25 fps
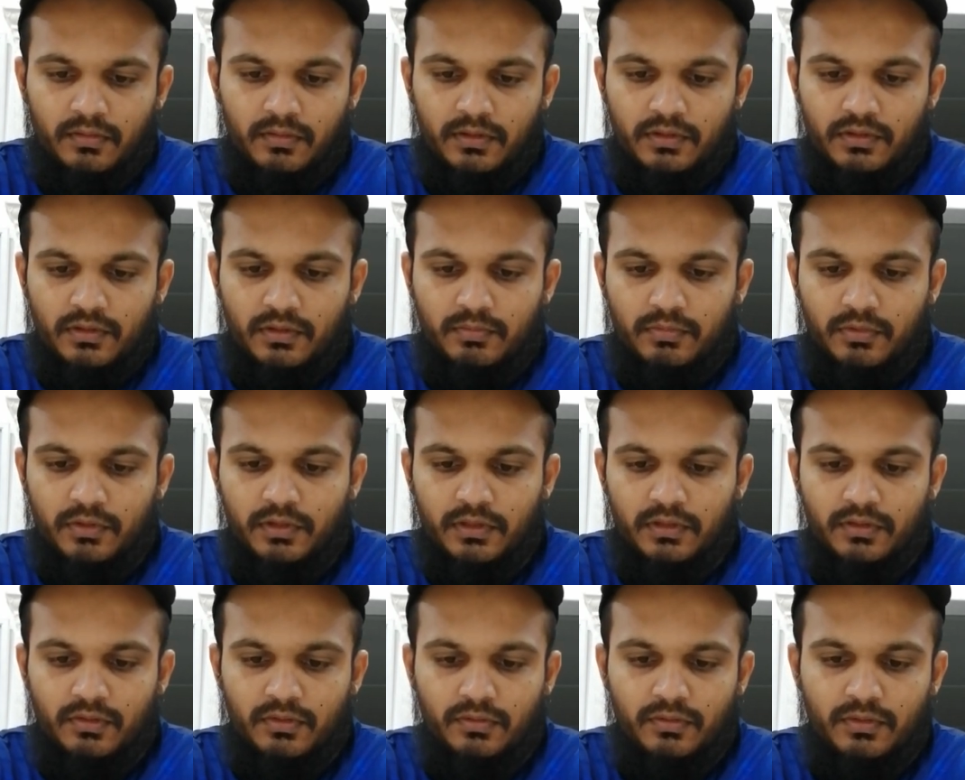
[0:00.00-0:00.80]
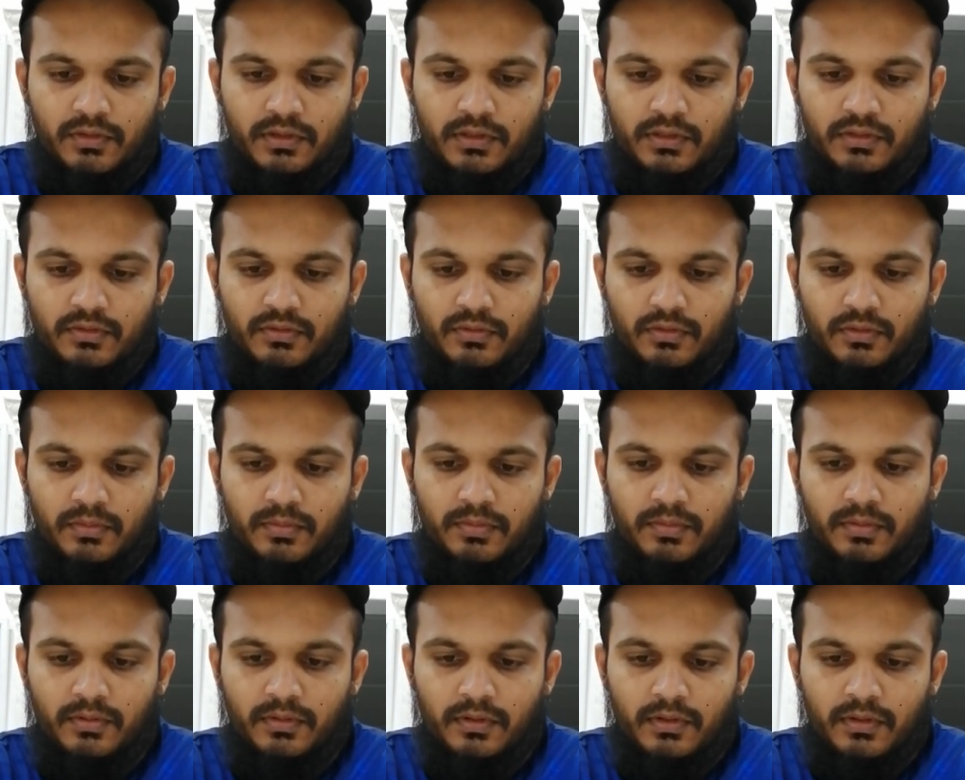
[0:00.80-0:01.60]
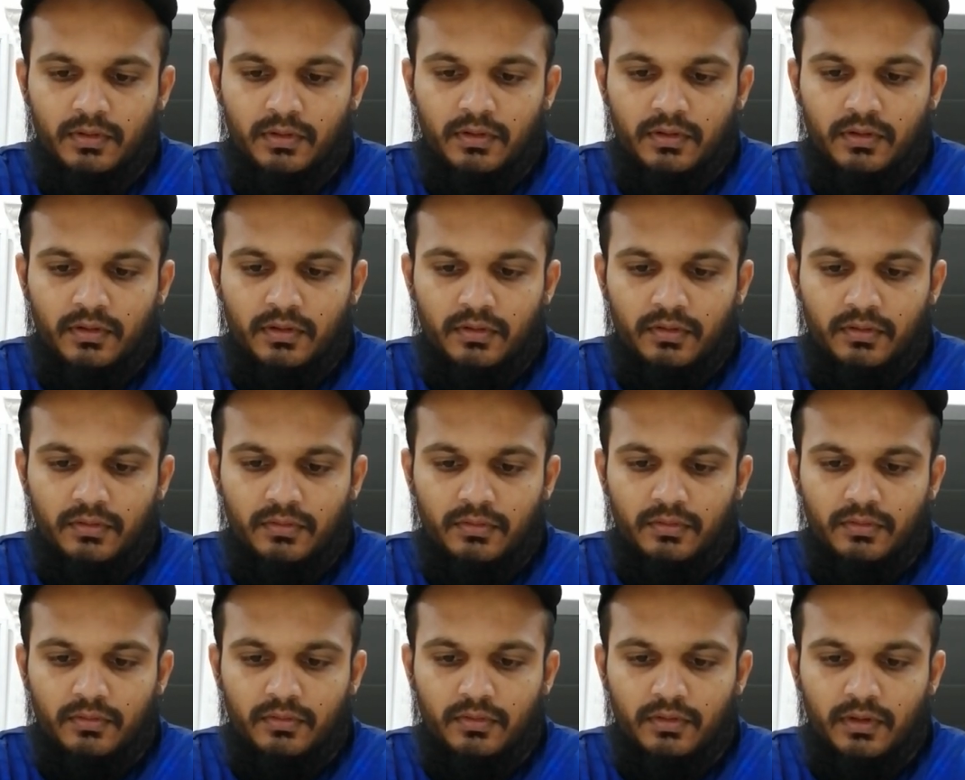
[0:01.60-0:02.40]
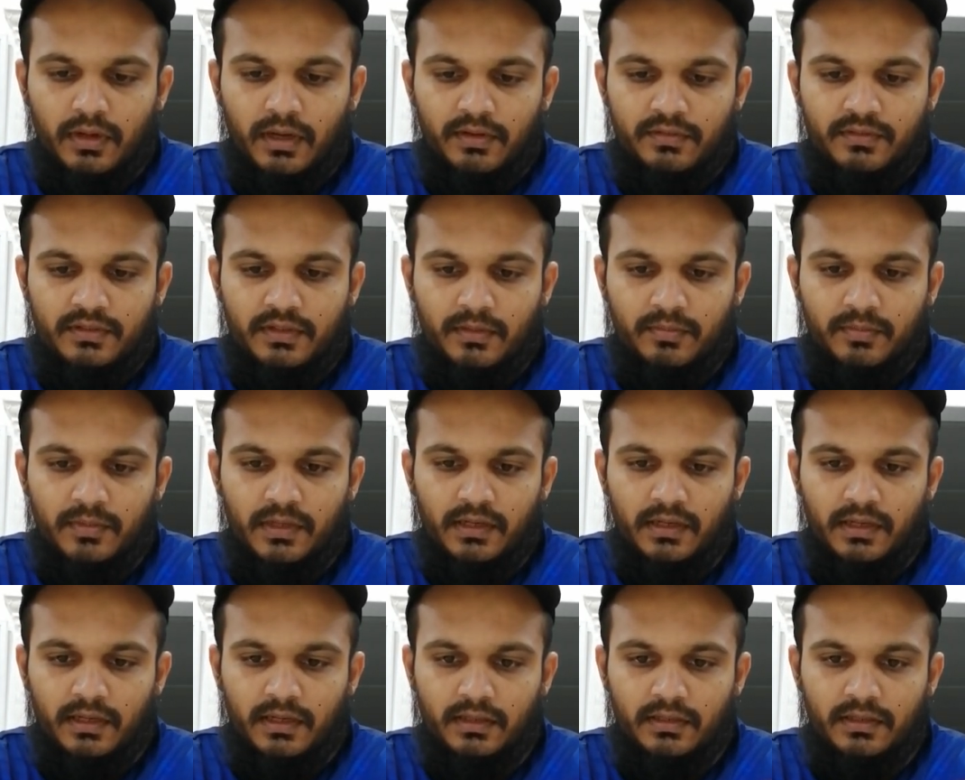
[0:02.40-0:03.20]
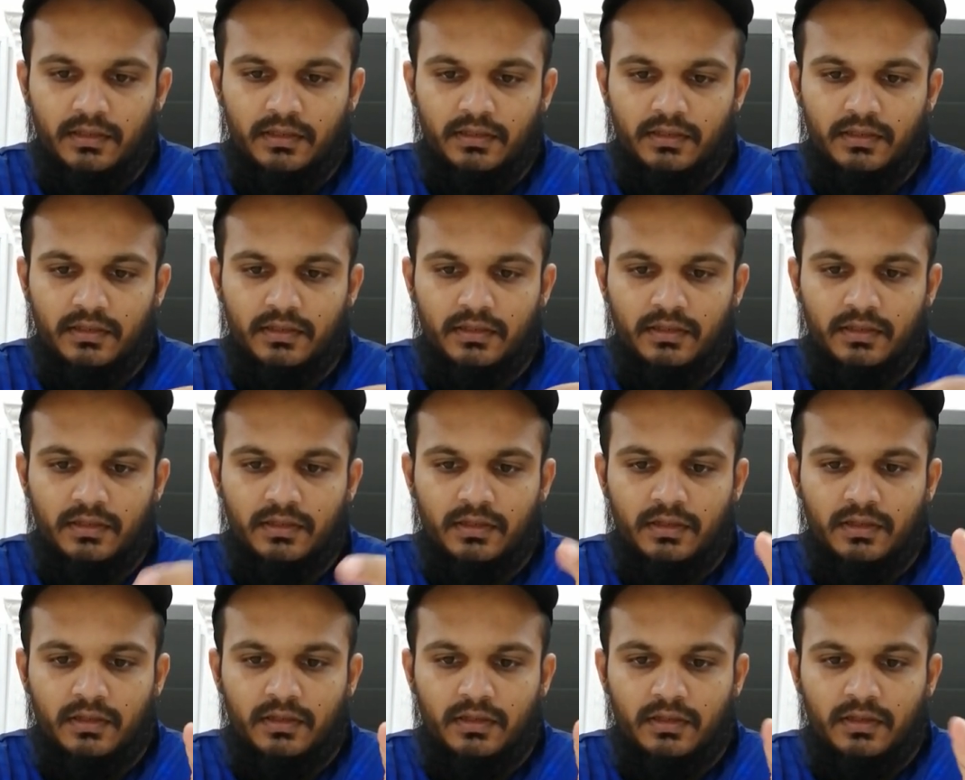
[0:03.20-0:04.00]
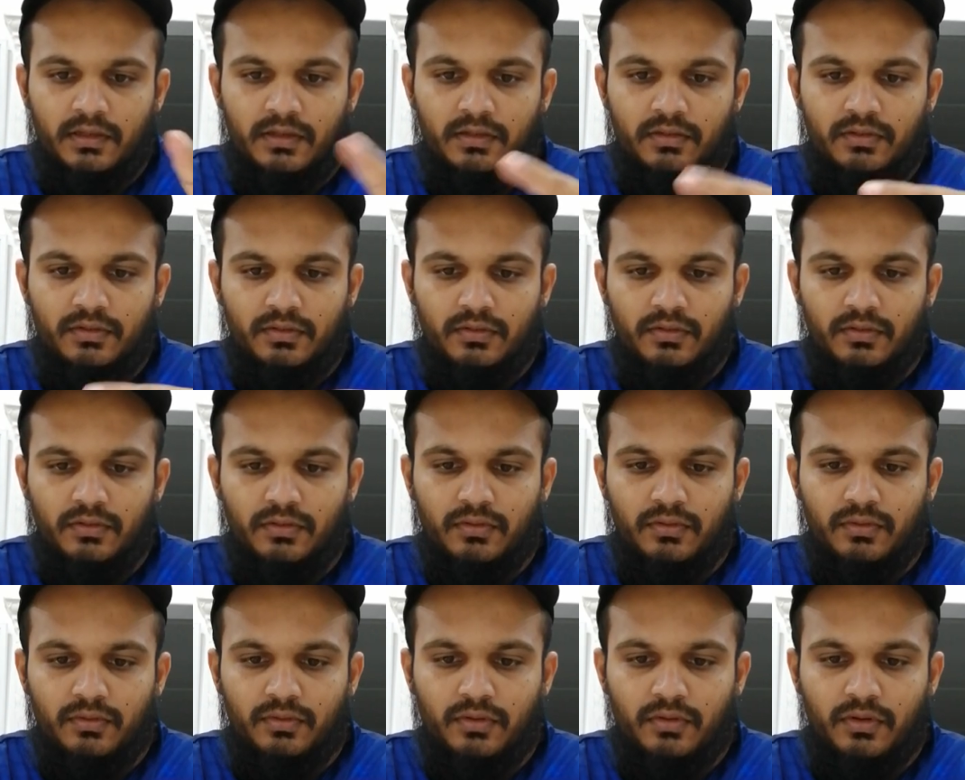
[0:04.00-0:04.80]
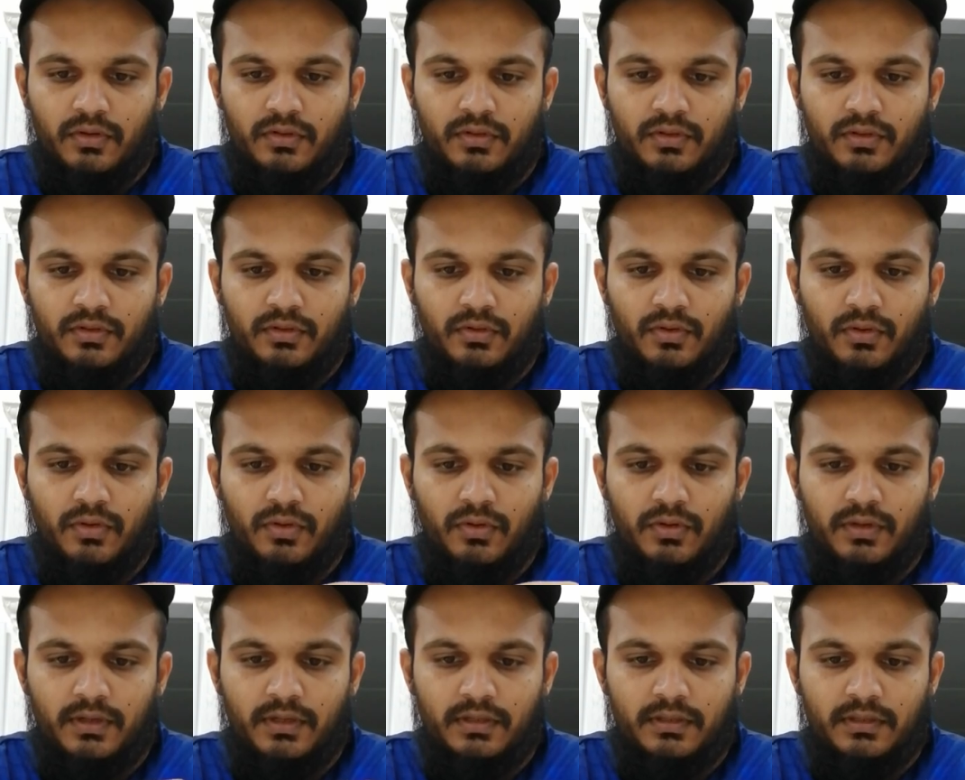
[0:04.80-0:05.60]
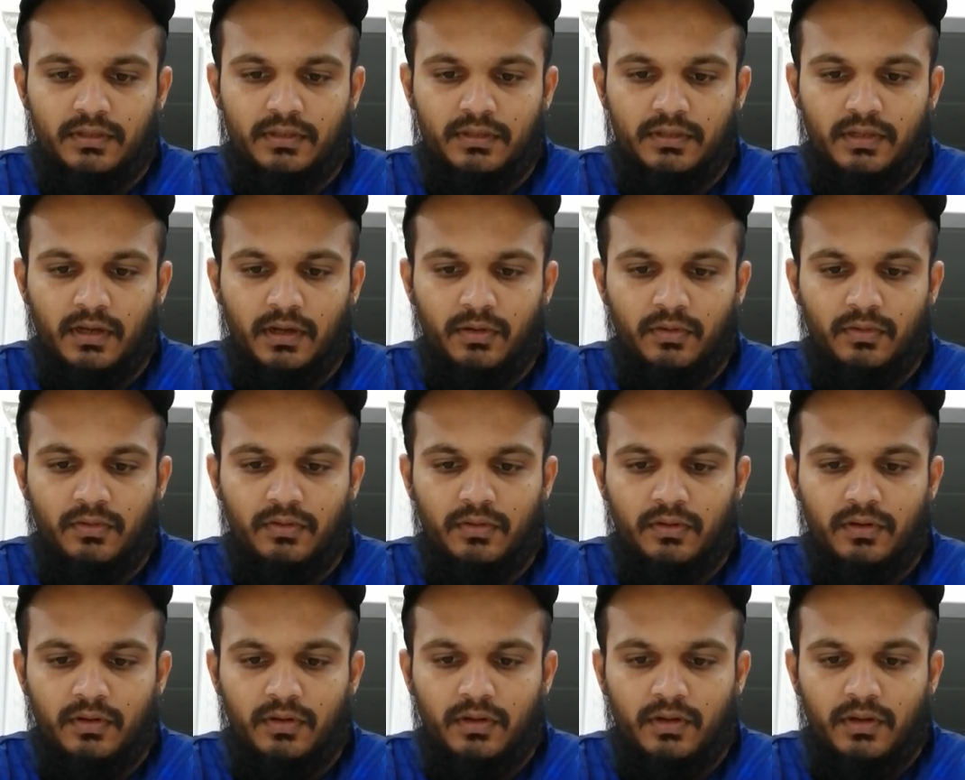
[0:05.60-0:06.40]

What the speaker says: Once you put it through this loop, you have something like this. So you continue holding this down,